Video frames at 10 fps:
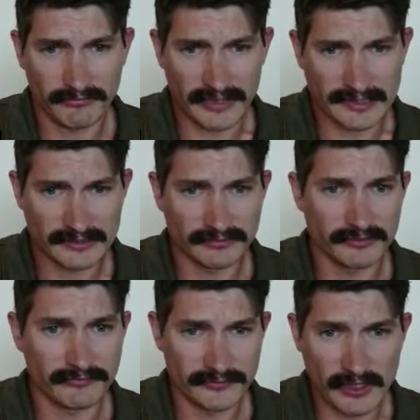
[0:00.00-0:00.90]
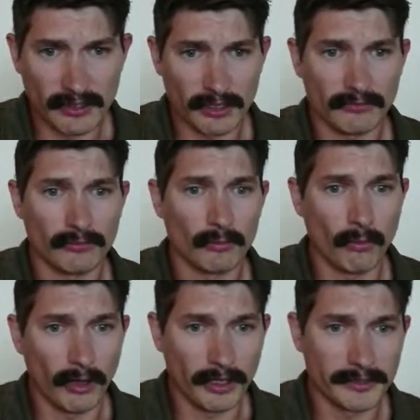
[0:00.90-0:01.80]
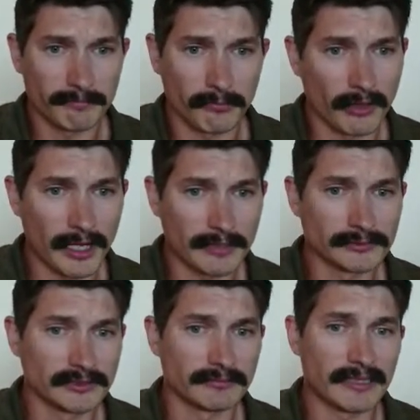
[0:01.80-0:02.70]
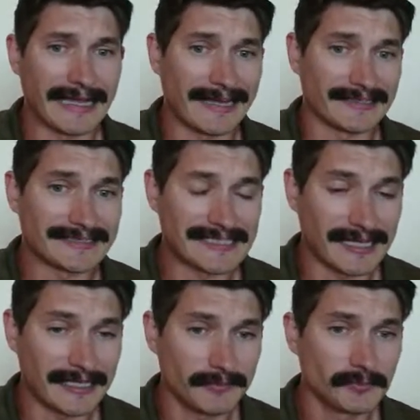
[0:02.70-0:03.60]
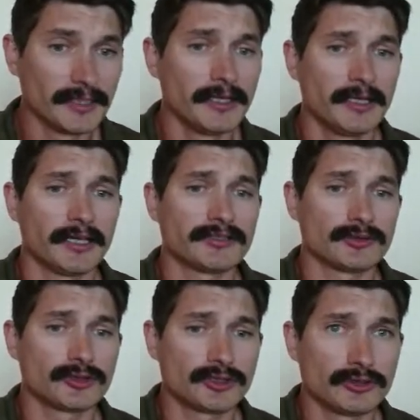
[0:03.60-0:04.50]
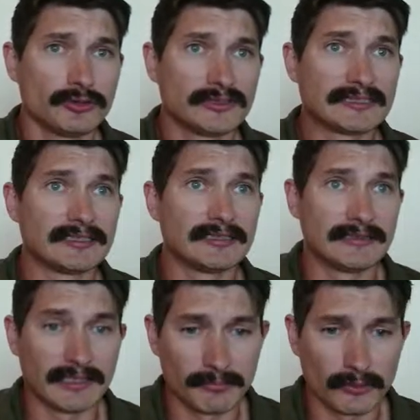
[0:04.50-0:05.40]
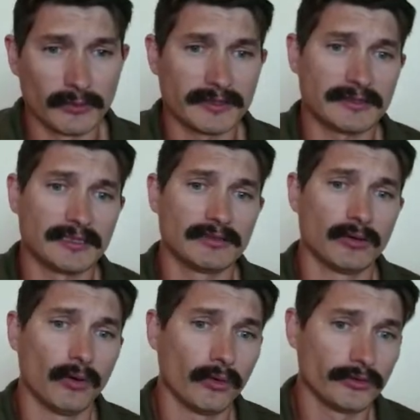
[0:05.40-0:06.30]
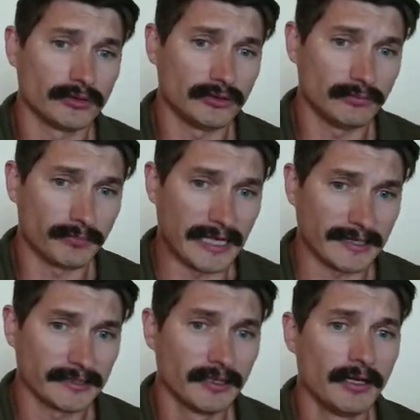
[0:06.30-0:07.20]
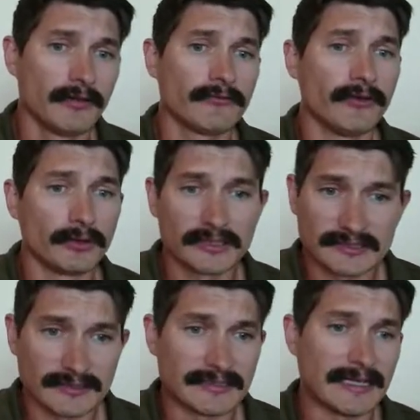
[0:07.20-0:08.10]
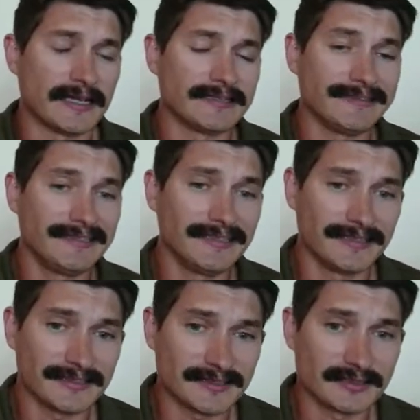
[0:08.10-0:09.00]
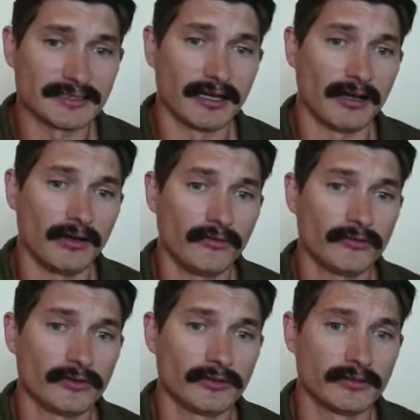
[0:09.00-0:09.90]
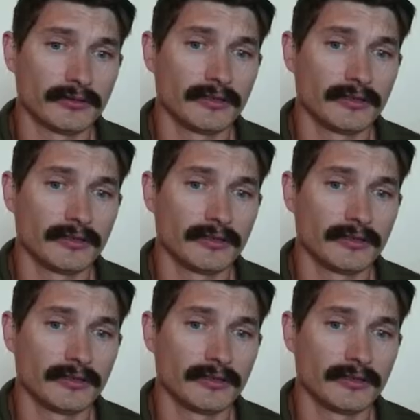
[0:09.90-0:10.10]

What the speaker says: effectively solve one problem at a time. And so choose the number one thing holding you back. Focus on that, get it solved.